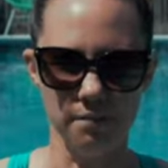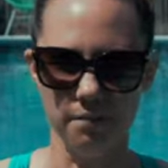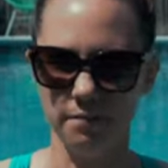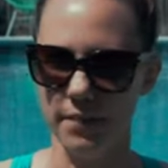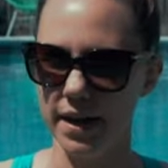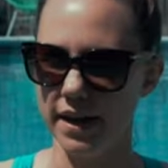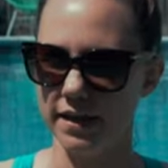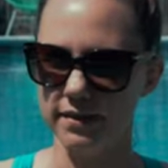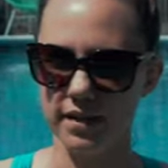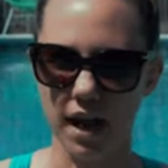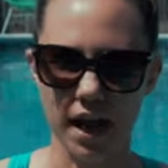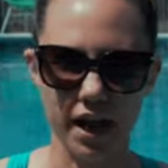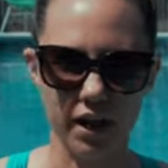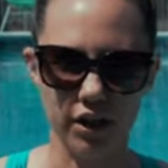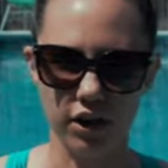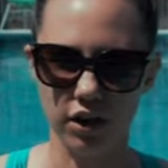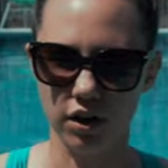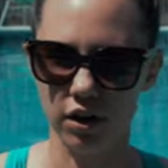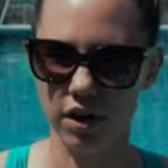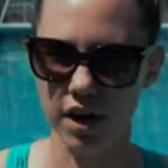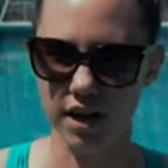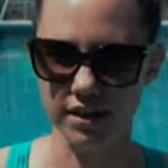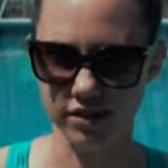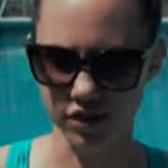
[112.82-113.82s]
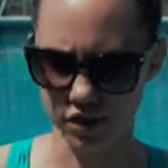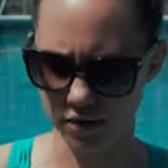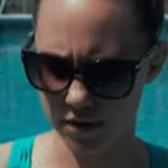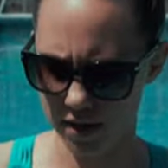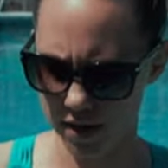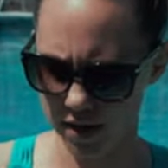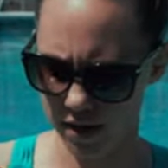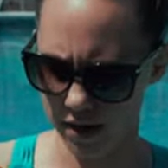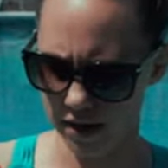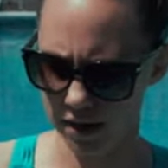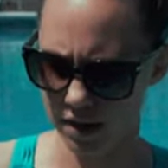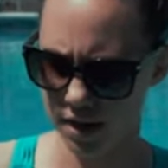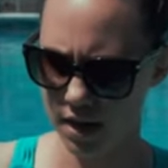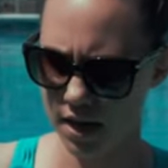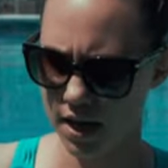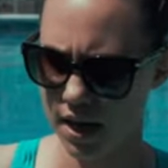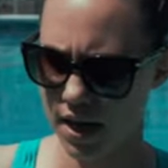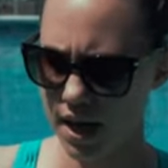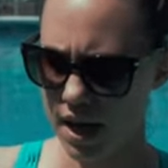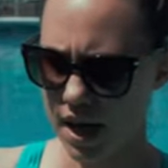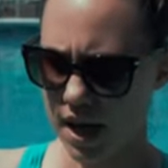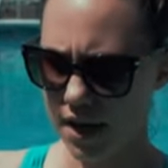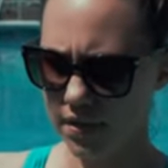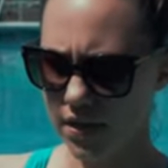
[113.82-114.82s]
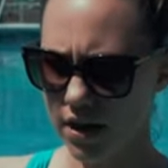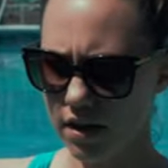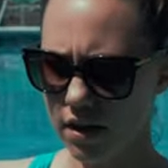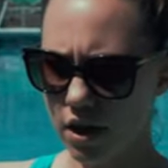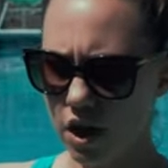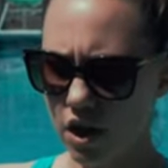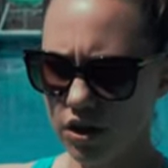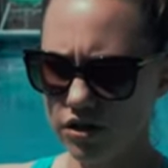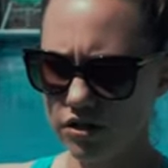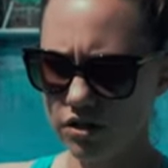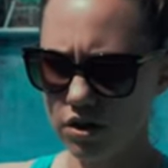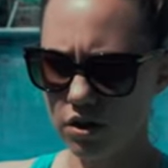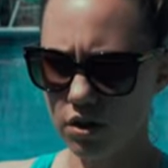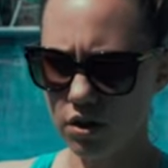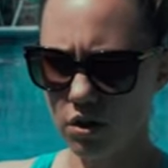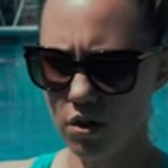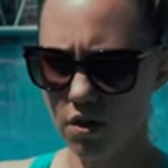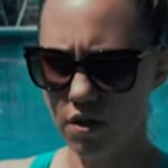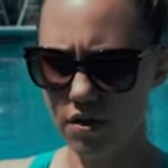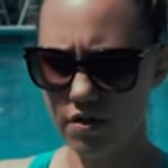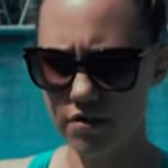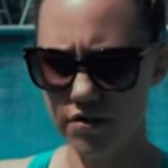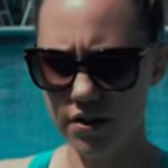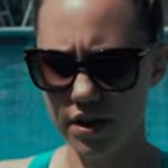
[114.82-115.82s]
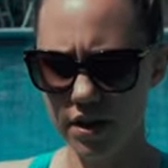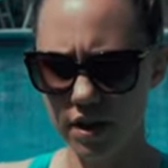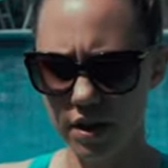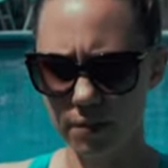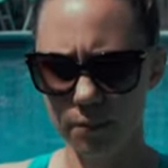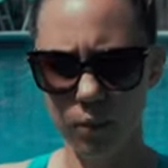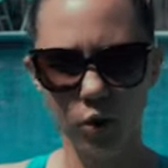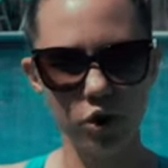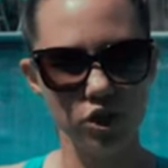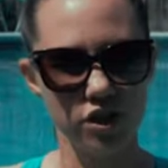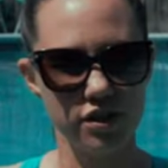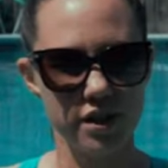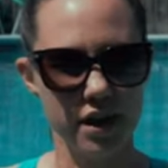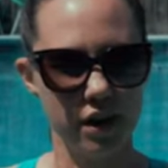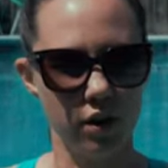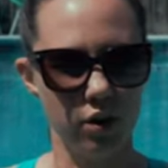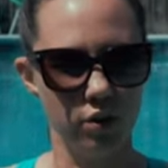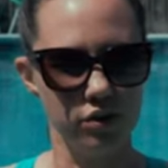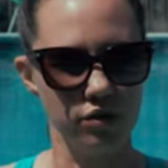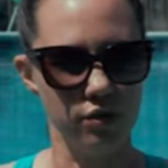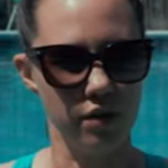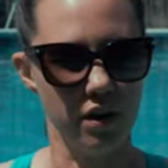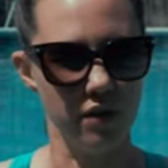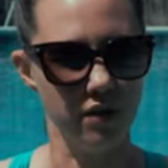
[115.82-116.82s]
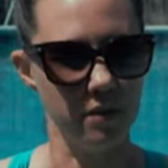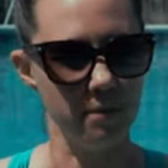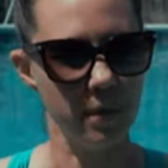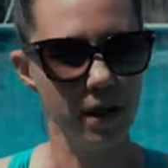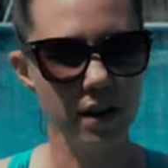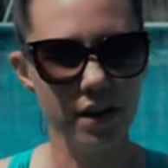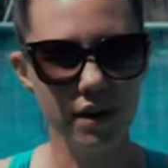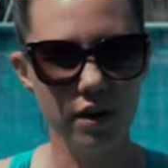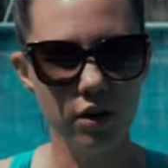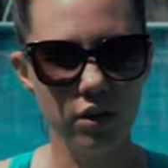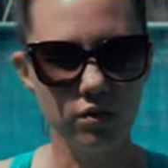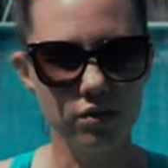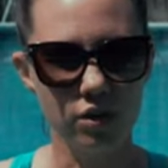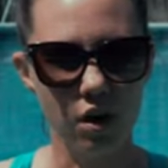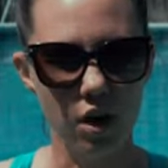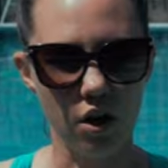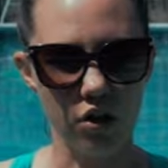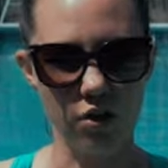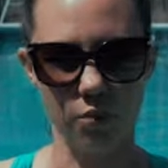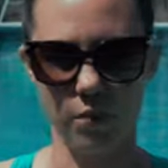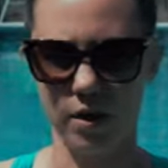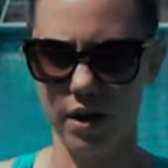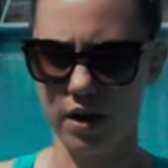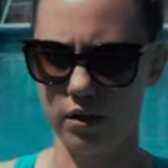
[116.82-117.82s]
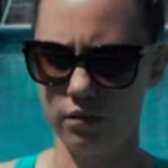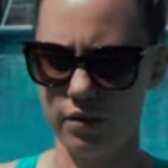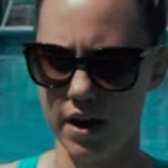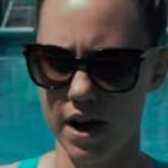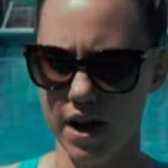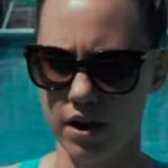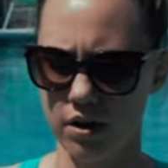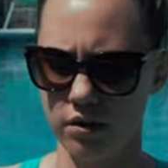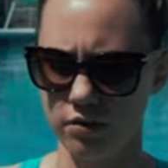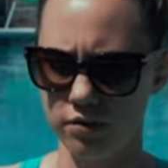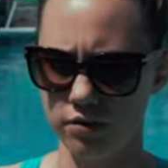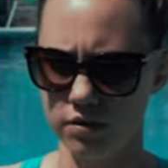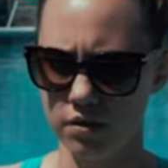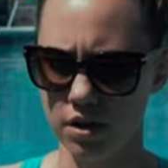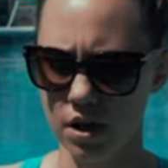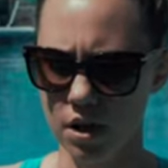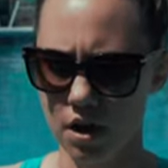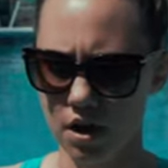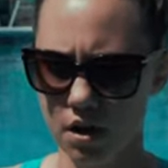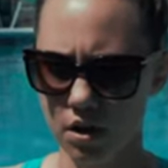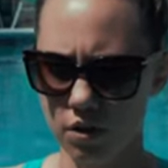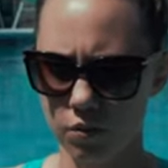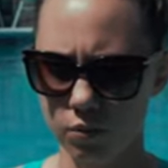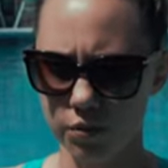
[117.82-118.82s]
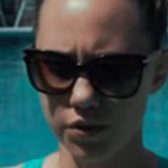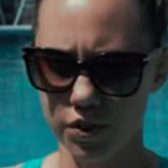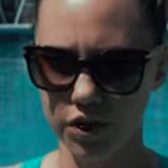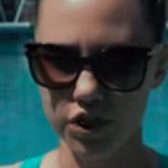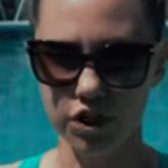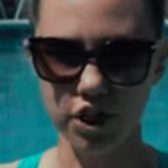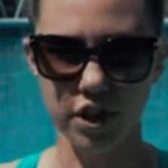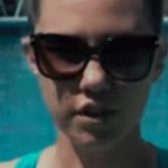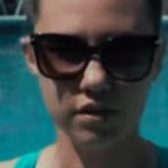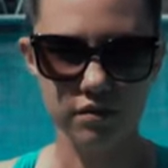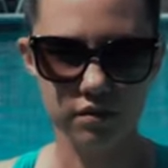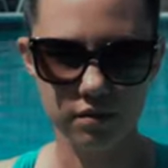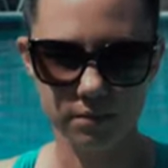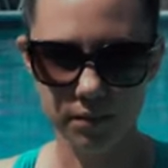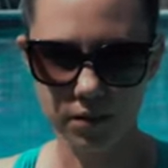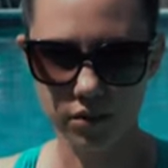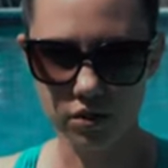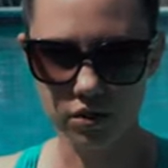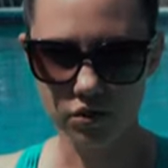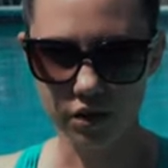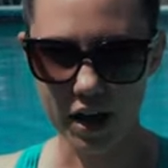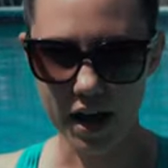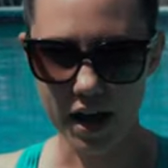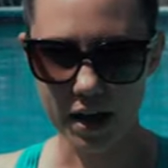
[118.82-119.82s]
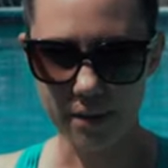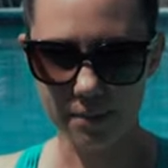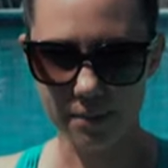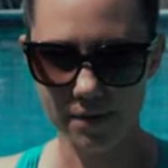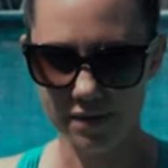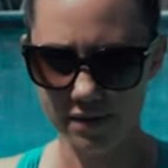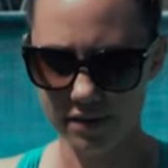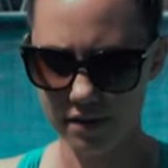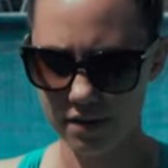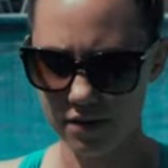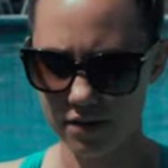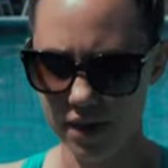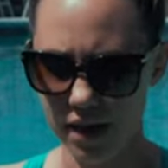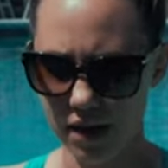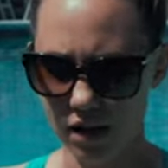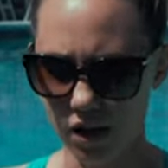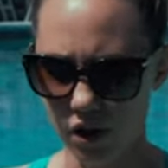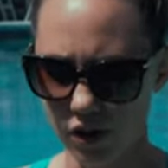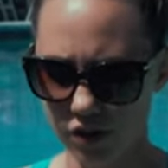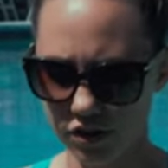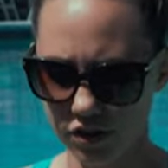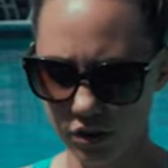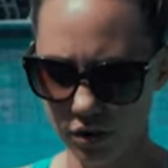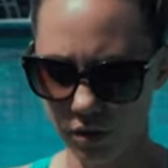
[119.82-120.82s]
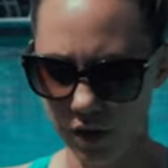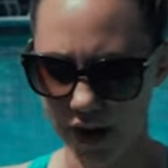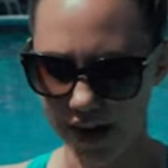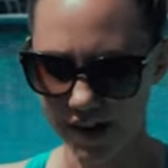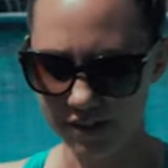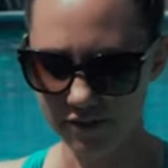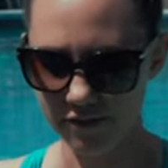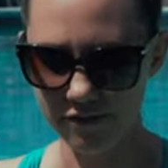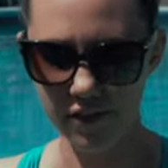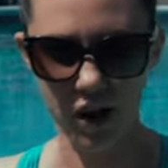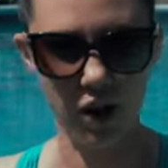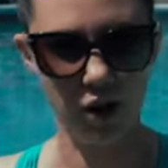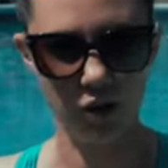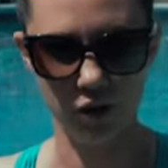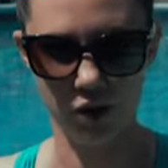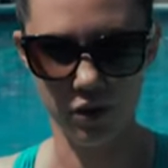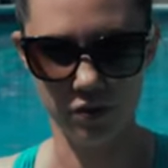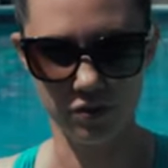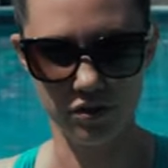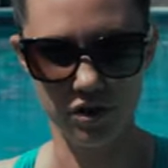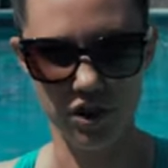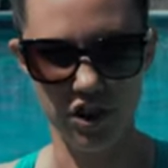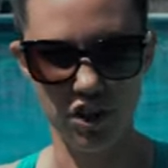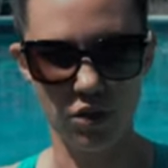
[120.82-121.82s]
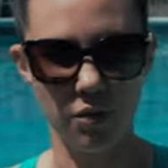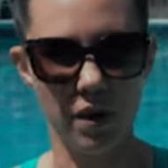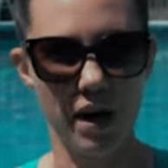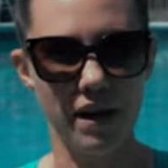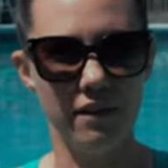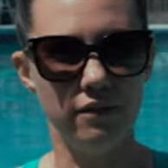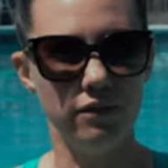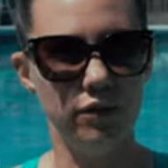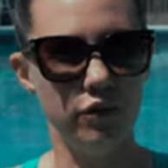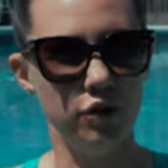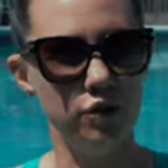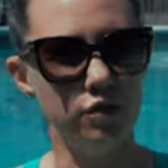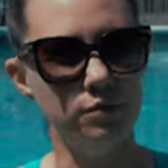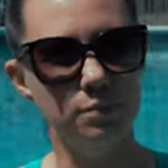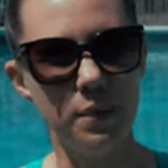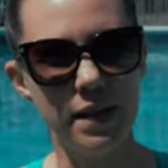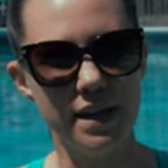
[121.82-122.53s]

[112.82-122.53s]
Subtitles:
make tighter as you need. And then also the portion that goes around the belly goes all the way around with adjustable straps that also kind of Velcro. So you don't have loose